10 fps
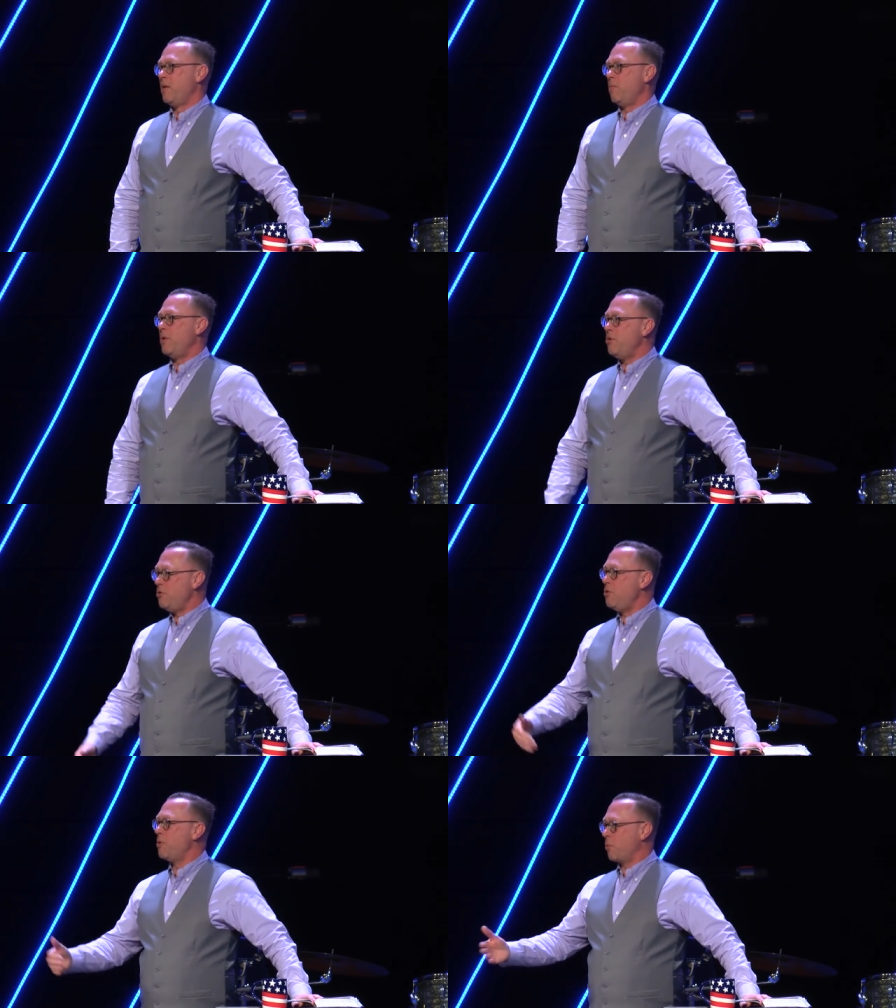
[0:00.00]
When you
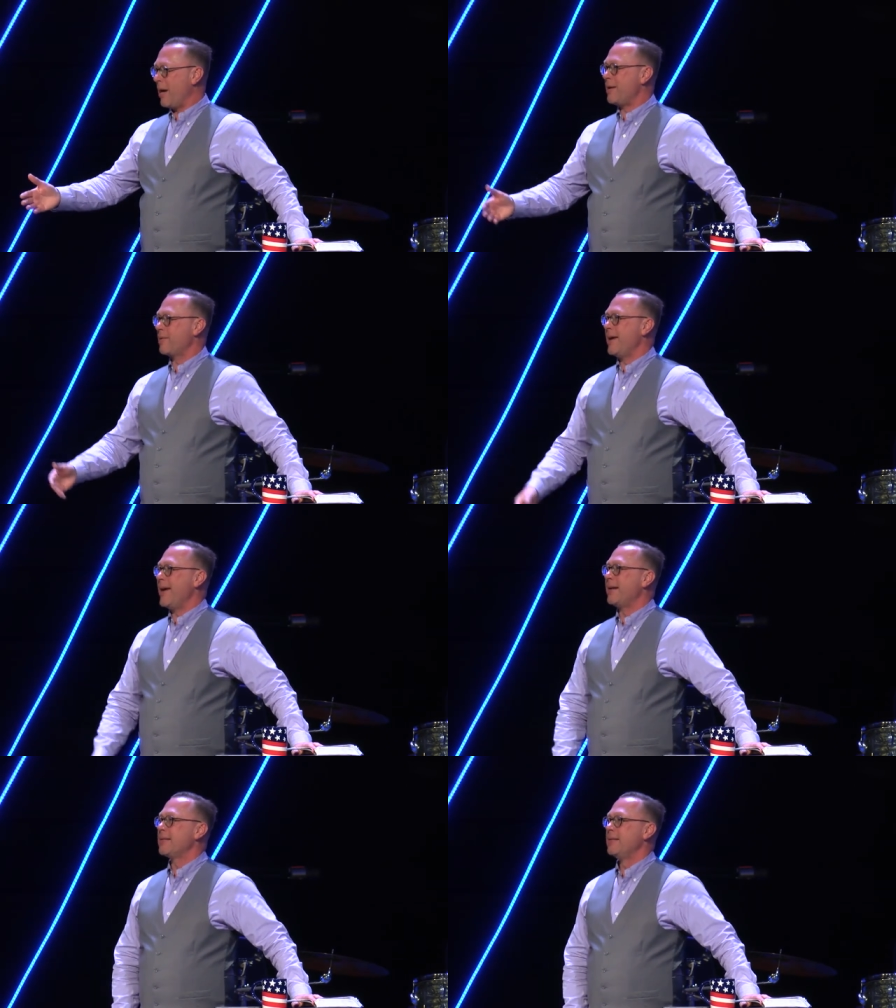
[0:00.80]
do the right
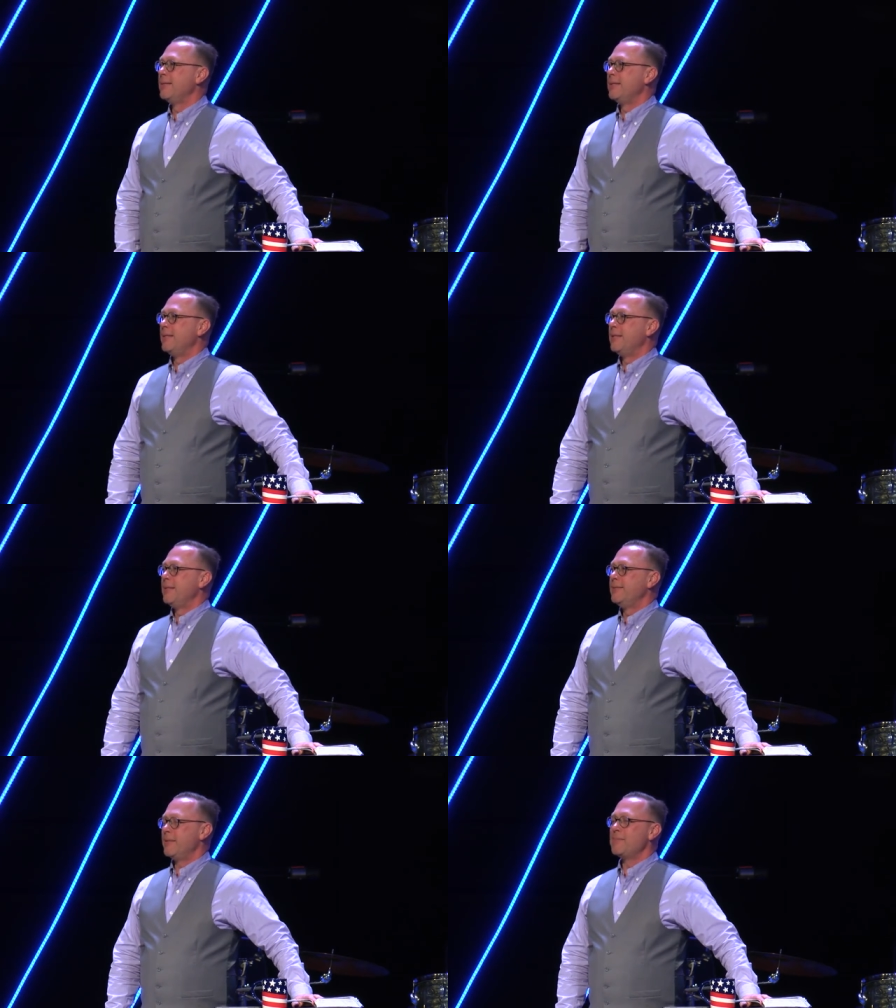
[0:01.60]
thing,
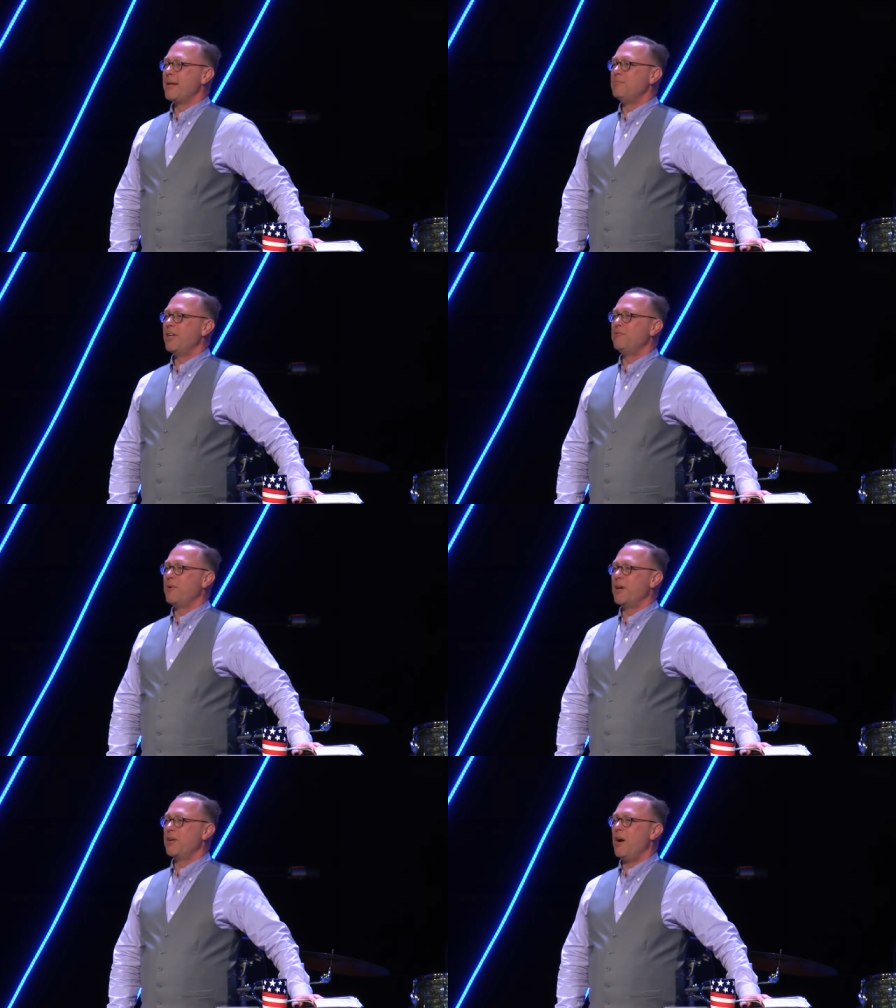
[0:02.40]
sometimes that's
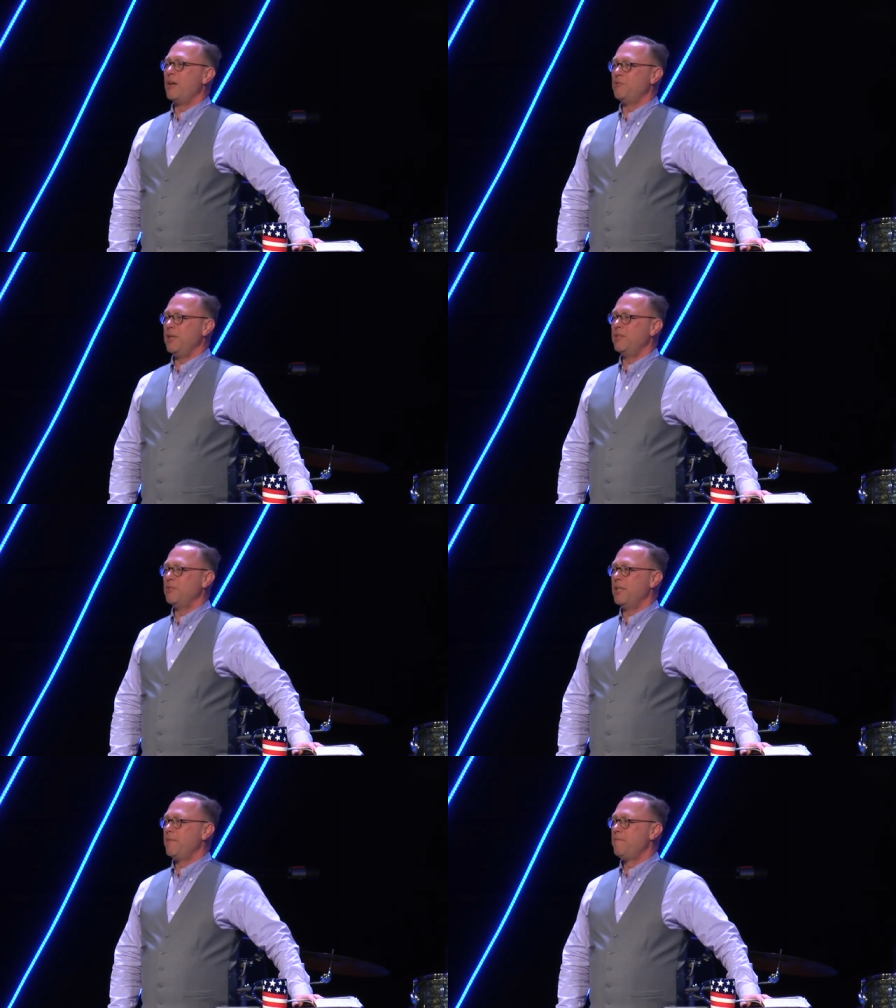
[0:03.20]
very costly,
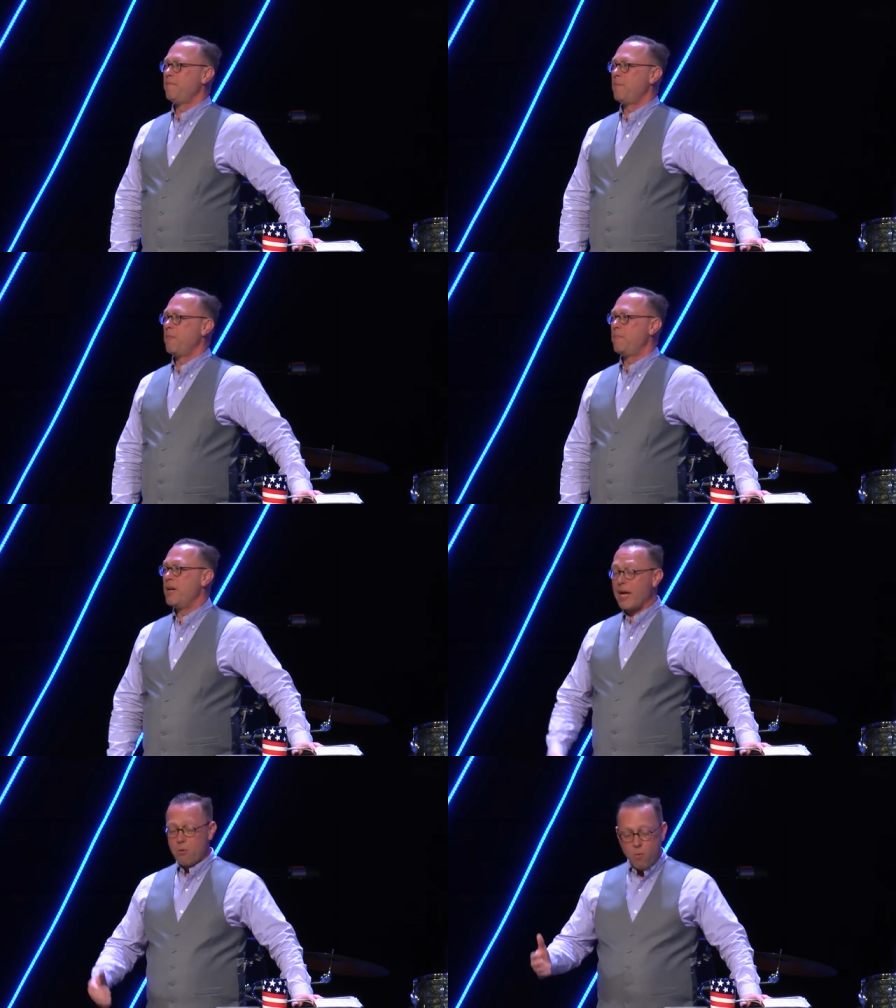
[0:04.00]
isn't it? But
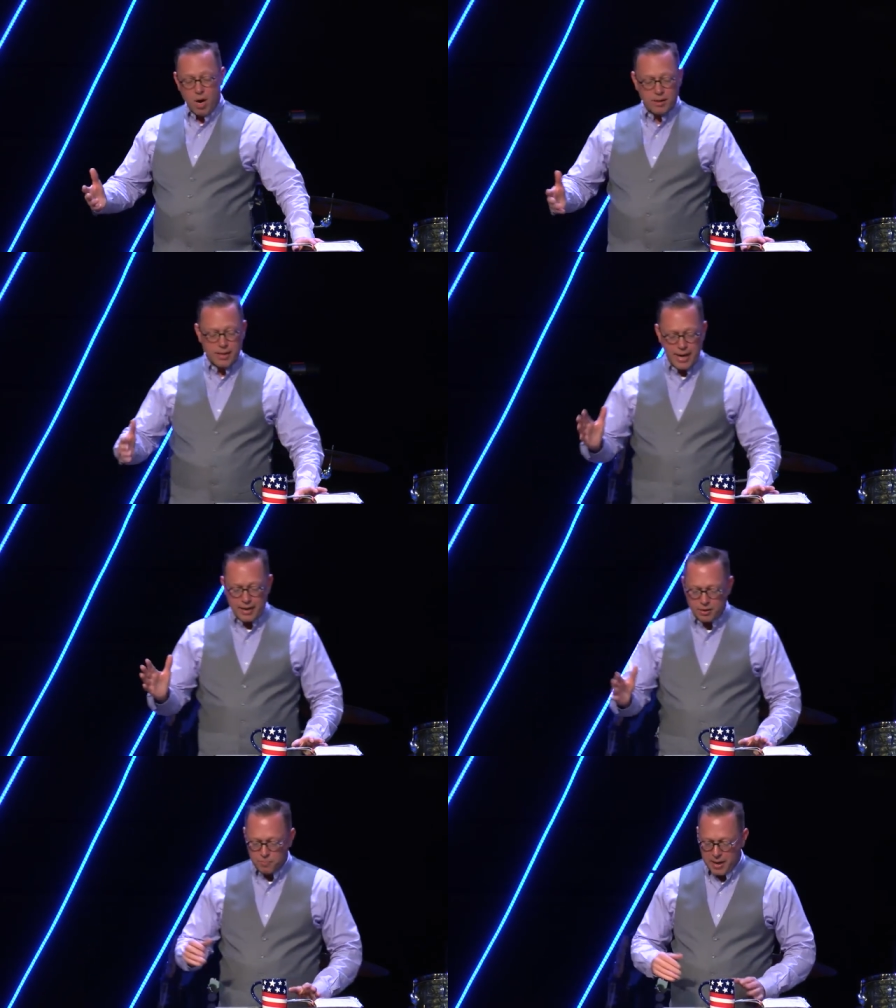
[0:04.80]
you got to walk that
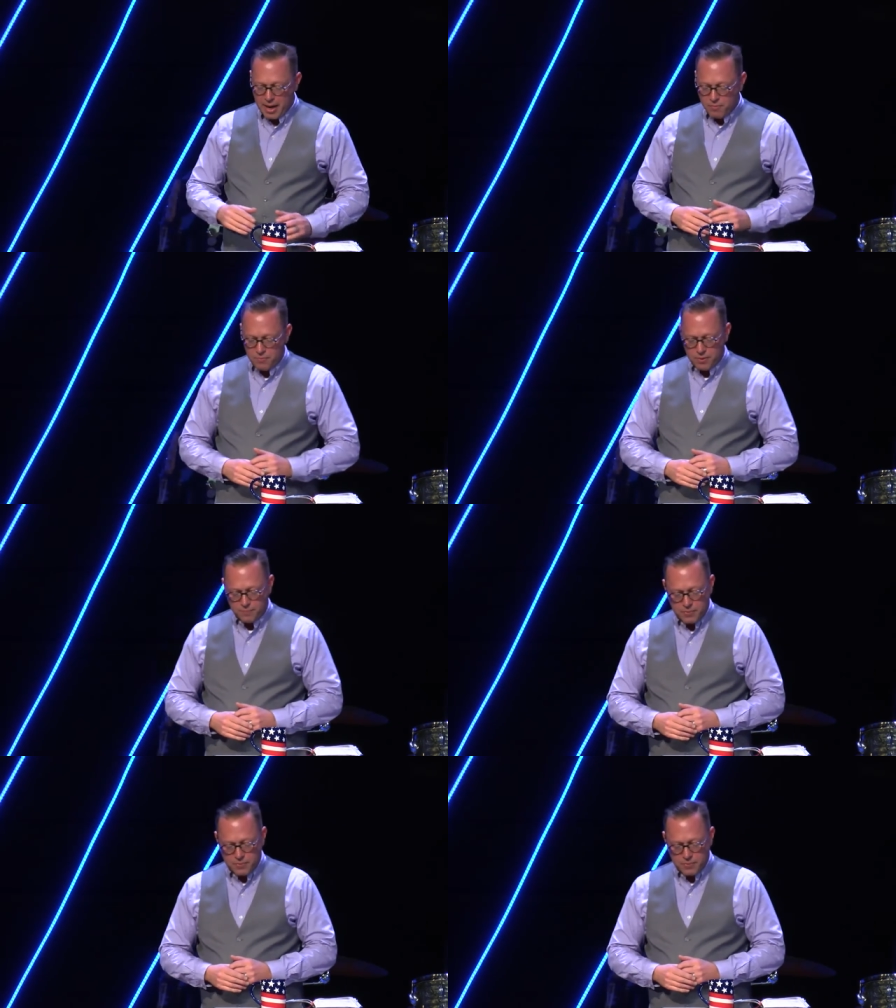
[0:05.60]
out. It's painful.